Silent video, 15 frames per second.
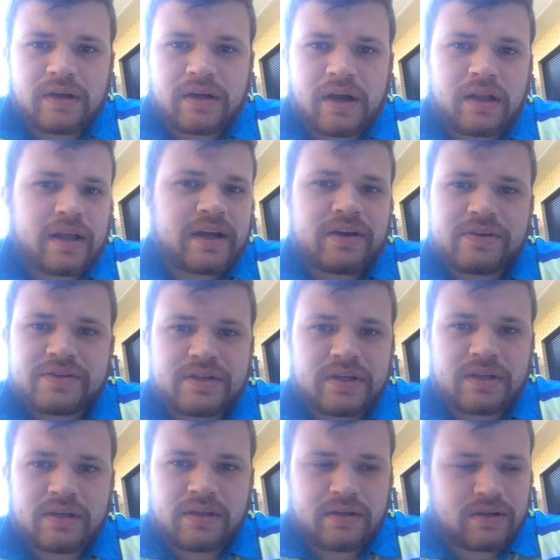Khaled
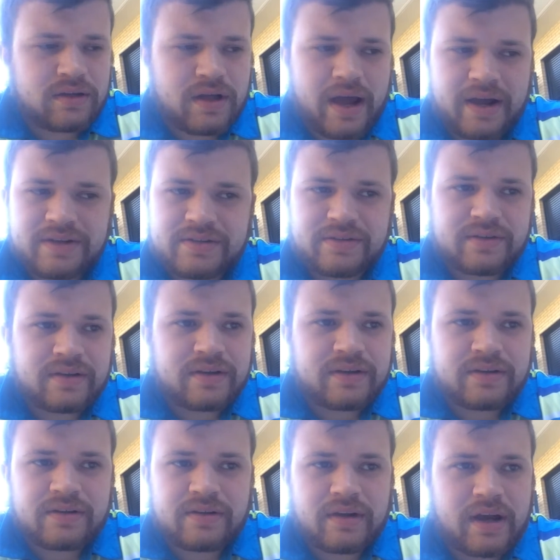Hosseini,
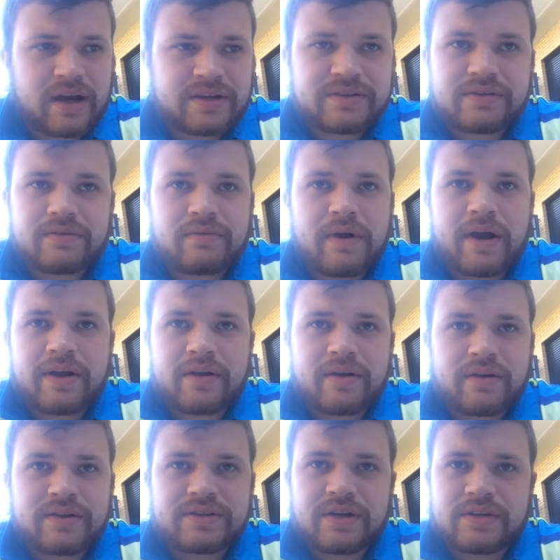excellent
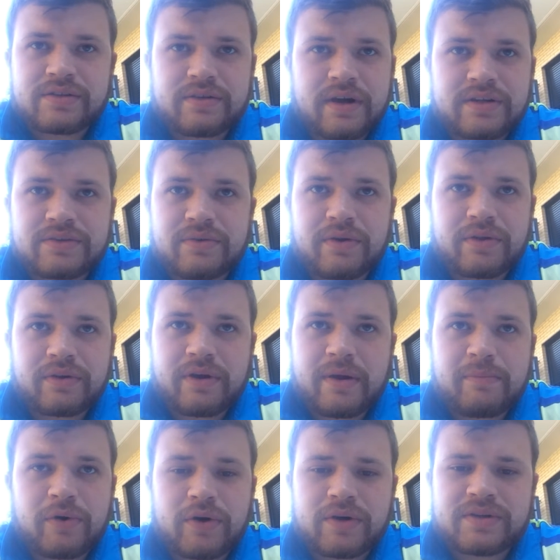writer. He's also got two other
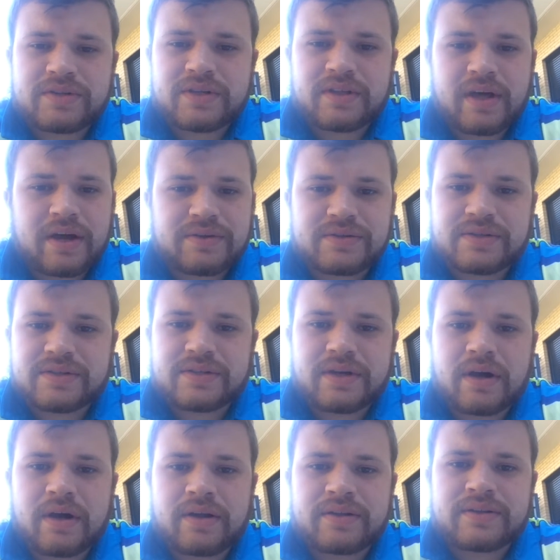great books, A Thousand
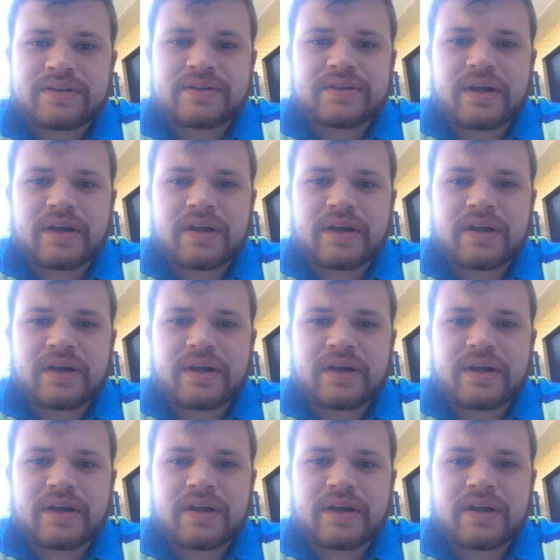Suns